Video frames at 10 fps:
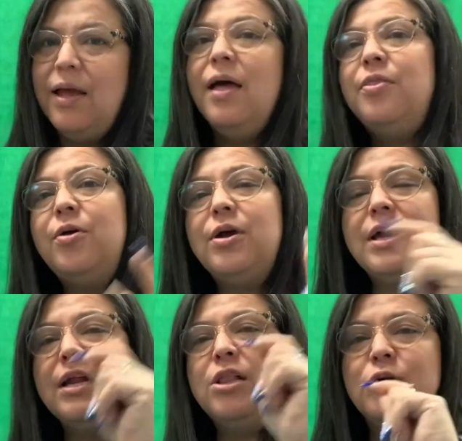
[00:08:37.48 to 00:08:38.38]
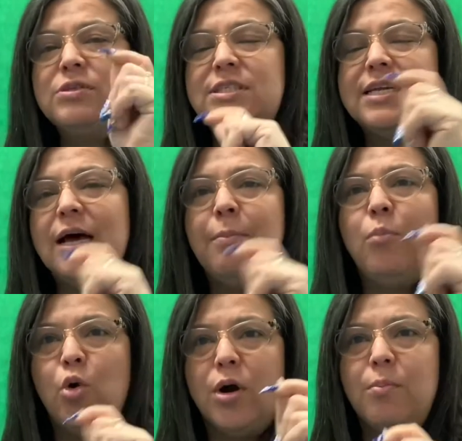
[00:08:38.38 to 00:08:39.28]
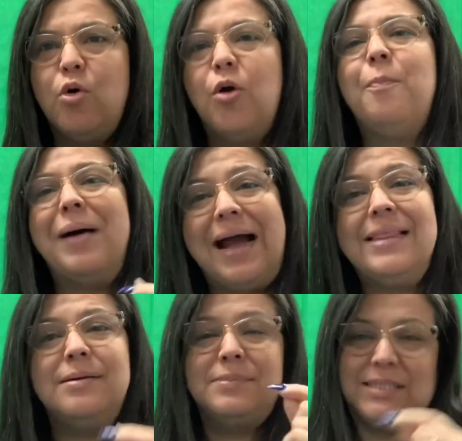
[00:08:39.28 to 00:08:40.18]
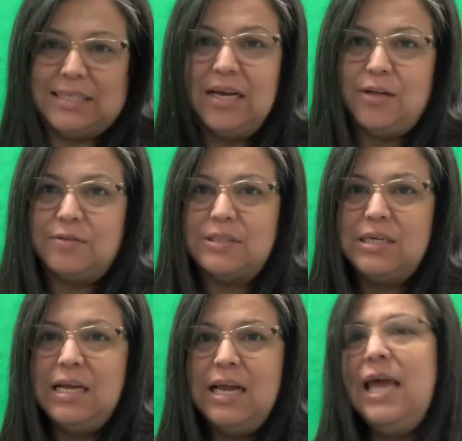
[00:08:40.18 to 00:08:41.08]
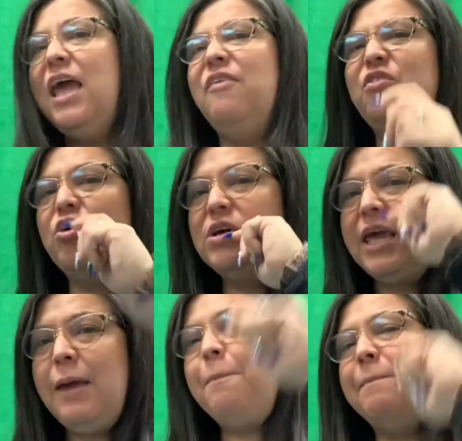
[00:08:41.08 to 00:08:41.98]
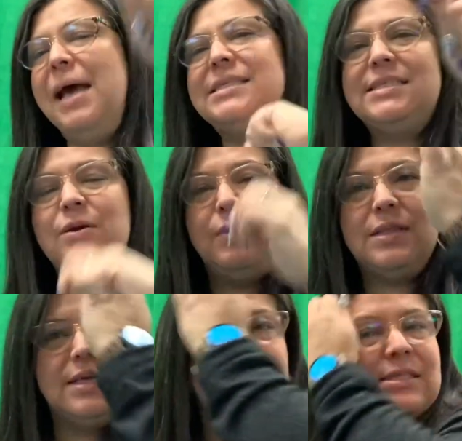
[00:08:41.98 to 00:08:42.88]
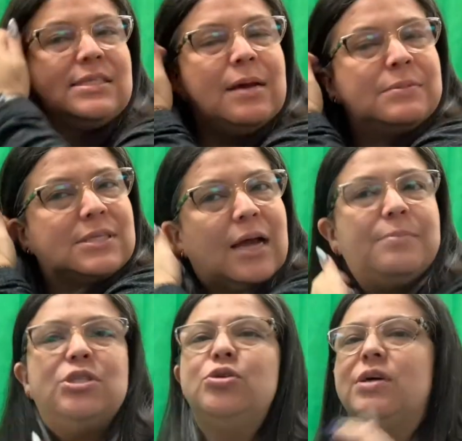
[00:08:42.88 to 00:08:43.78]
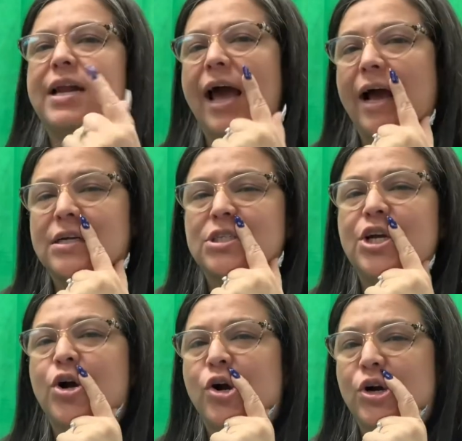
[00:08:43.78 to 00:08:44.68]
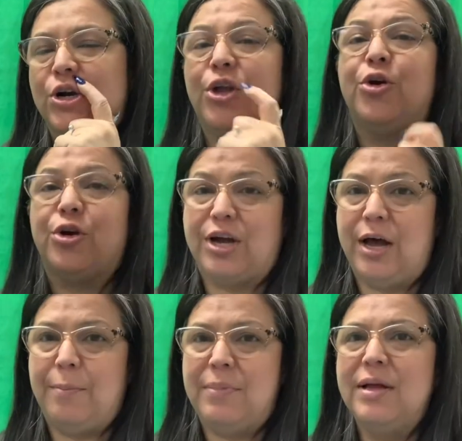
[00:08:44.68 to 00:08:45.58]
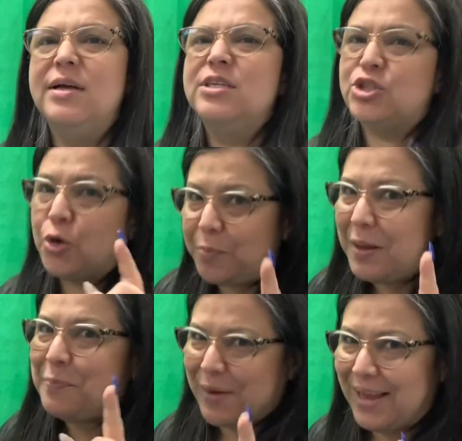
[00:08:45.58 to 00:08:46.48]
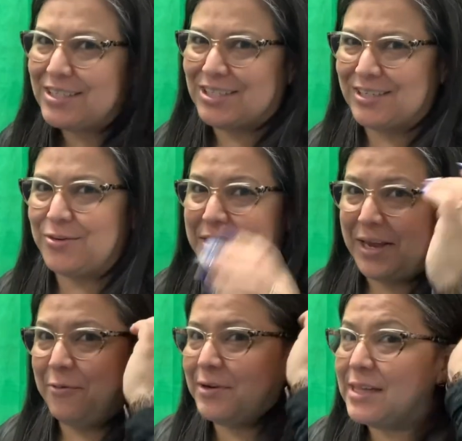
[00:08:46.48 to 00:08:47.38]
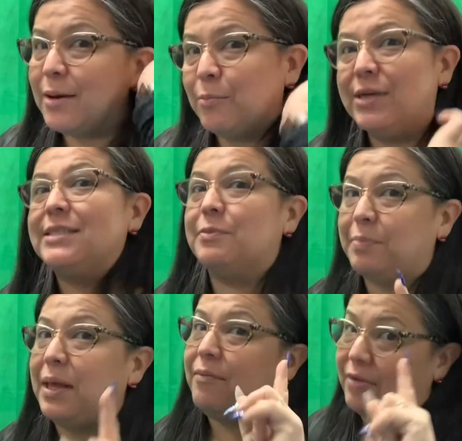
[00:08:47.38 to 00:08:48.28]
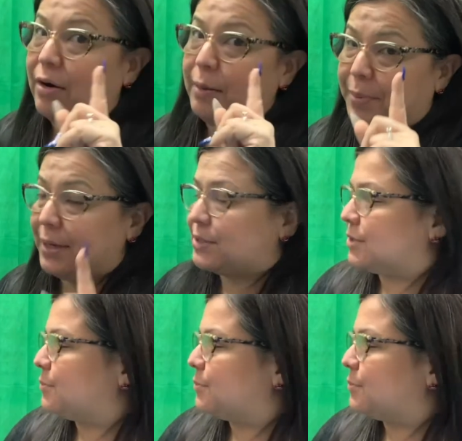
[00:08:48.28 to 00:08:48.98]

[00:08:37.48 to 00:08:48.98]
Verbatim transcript: they're going to loosen up more and more by themselves. If you keep messing with it, sometimes you can actually hurt your gum. So be patient, okay? William wasn't being very patient.